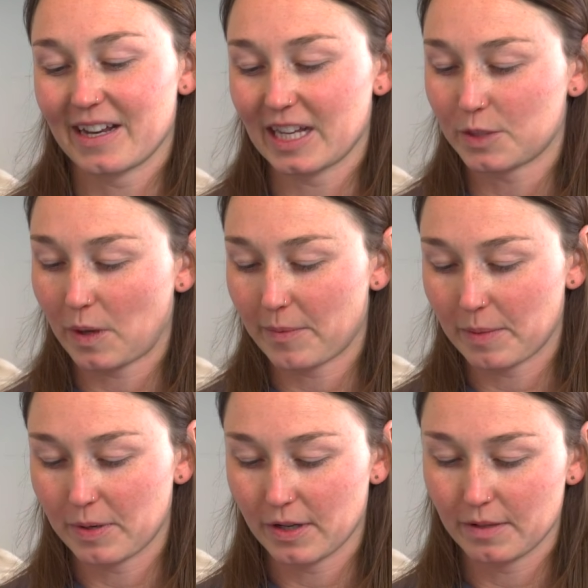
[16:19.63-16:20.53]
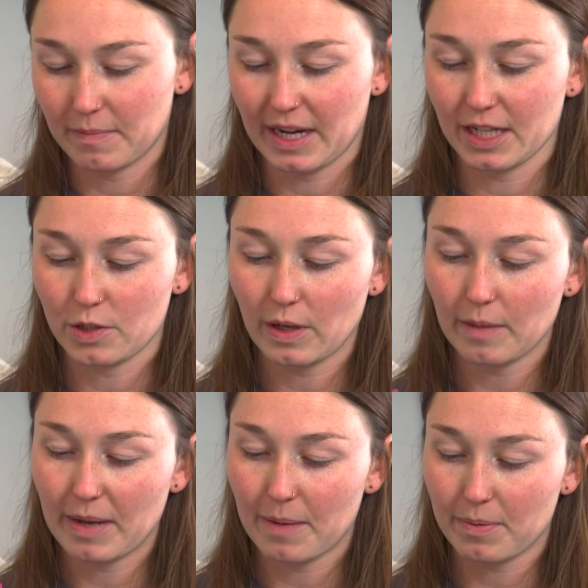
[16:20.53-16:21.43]
that's where I'm gonna put my toilet
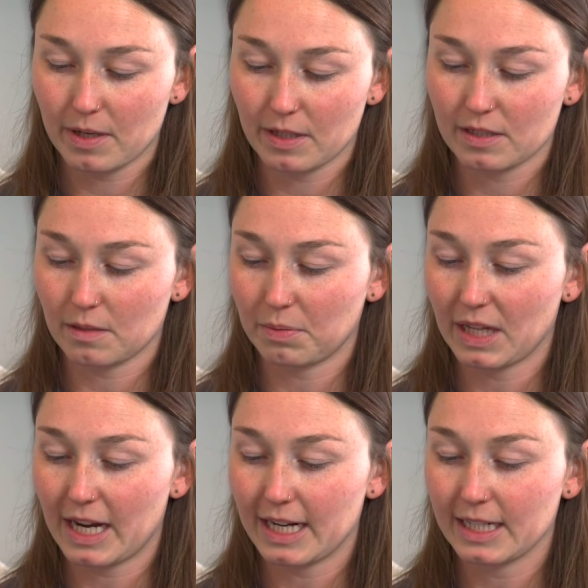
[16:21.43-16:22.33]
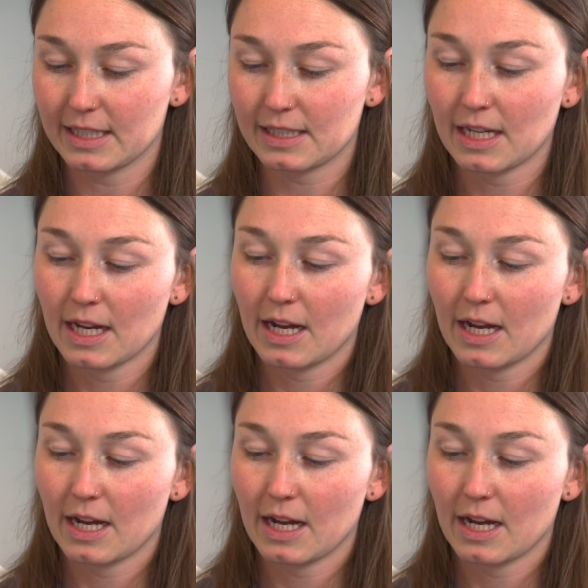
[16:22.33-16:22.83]
paper, supplies.